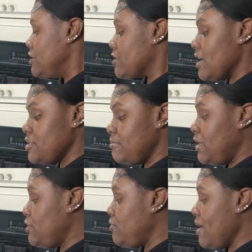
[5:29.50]
scratch
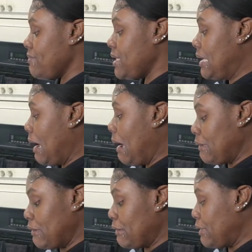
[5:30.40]
means you have to get all
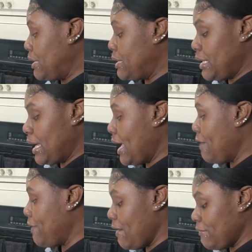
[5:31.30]
your ingredients, so you gotta
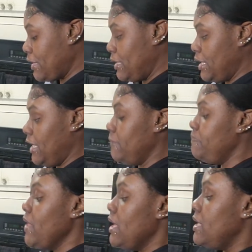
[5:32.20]
have everything you need.
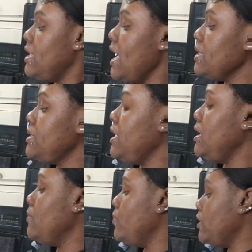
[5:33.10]
Next
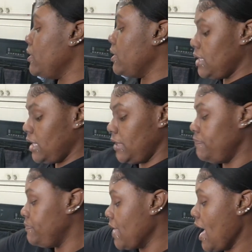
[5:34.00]
thing, we're gonna
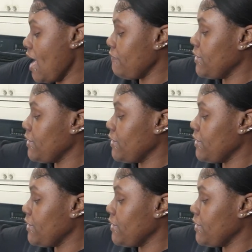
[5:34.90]
need a half a